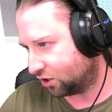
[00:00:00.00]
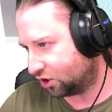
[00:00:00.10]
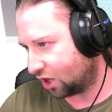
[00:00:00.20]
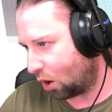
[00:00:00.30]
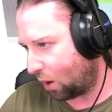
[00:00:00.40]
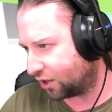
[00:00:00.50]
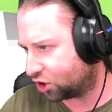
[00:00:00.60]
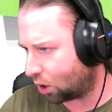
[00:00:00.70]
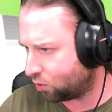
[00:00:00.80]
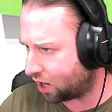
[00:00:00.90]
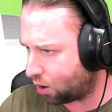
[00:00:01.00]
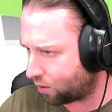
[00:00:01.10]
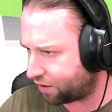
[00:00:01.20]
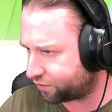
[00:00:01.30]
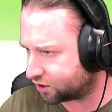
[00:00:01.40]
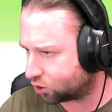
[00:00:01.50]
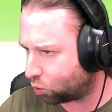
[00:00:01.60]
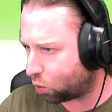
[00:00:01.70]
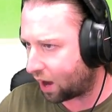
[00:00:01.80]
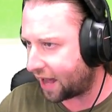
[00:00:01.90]
So I don't know if there's a
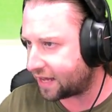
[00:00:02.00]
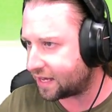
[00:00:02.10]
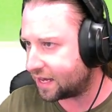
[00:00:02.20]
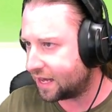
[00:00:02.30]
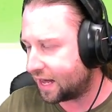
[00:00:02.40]
way